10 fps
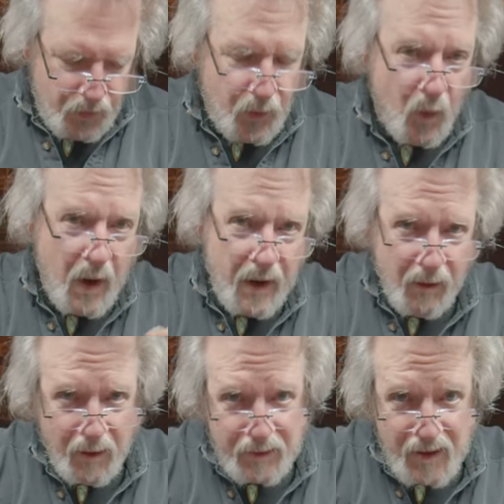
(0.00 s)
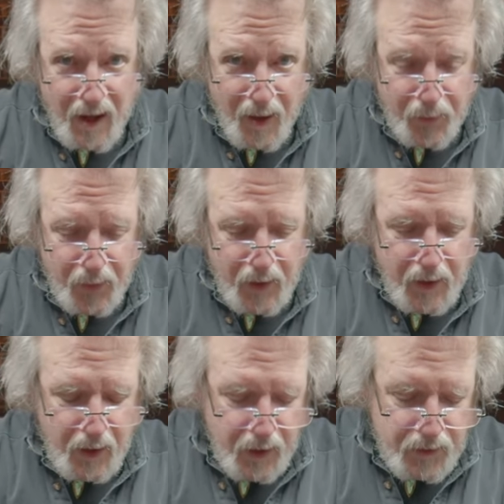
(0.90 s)
with the wire on top.
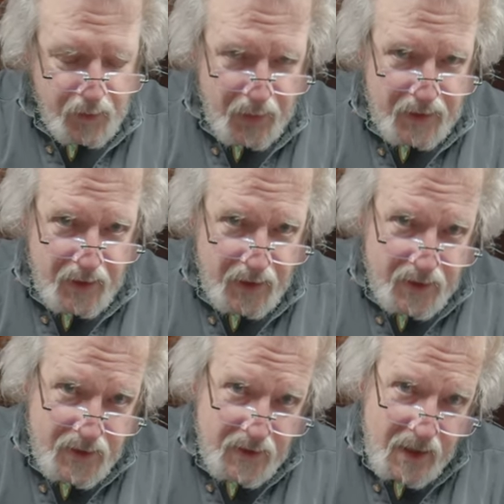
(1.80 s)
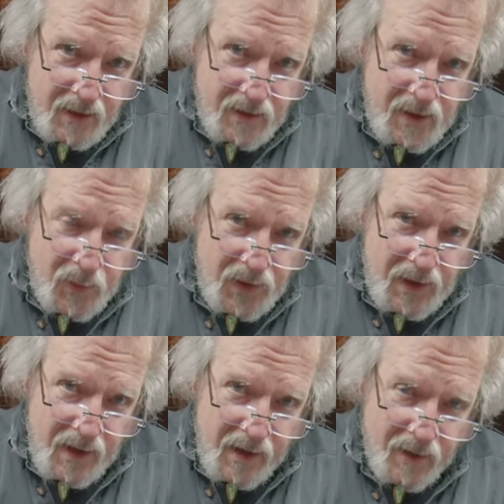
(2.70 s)
So basically sneak the tip of
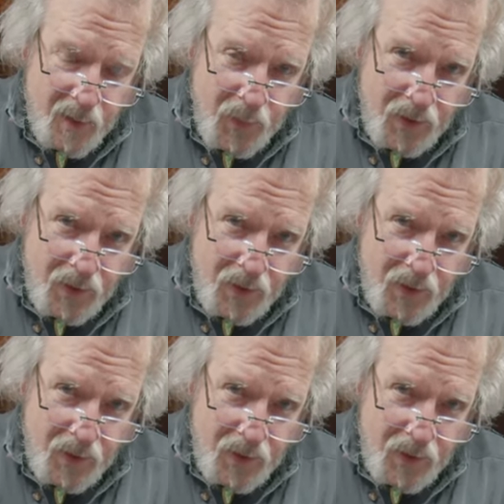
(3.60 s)
the iron up